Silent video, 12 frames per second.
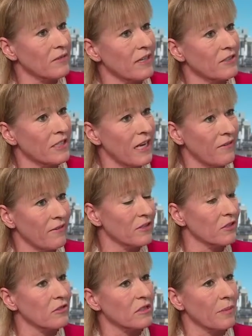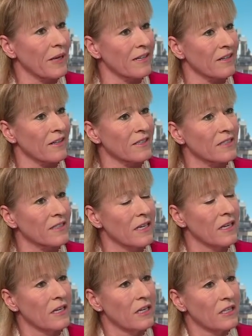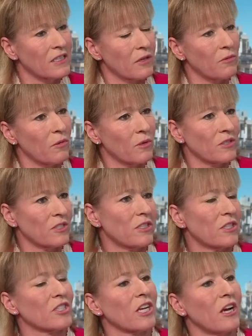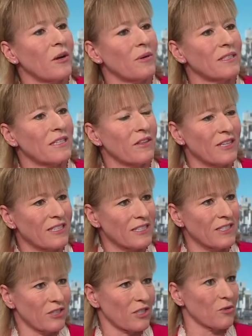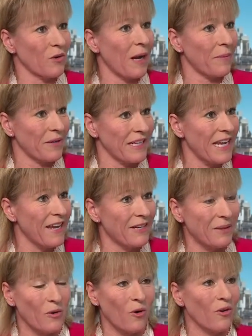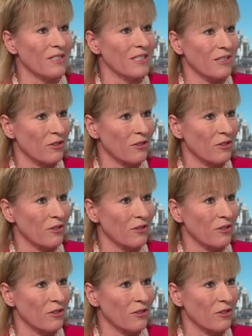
or surrounding areas across the Pennines. So what we wanted to show is that this isn't just all happening here anymore,